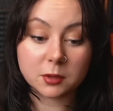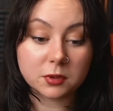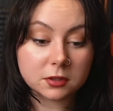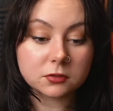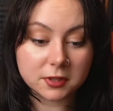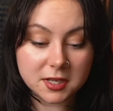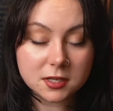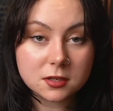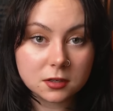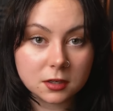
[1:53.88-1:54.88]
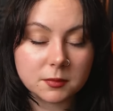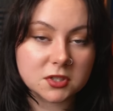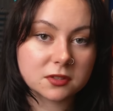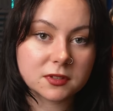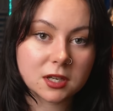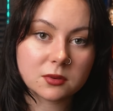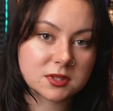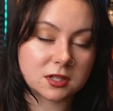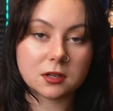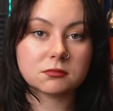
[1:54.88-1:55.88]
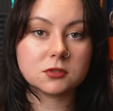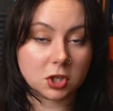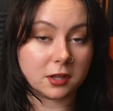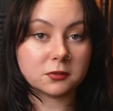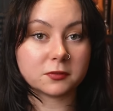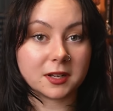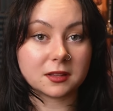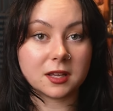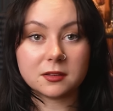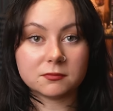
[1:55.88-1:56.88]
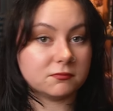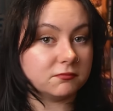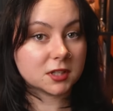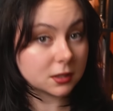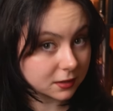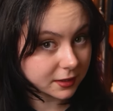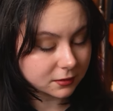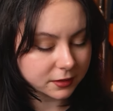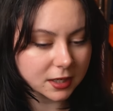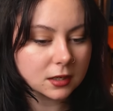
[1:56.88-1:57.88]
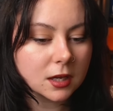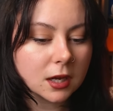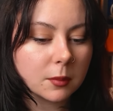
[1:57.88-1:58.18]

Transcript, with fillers: And I will agree, her music video is not child friendly, clearly,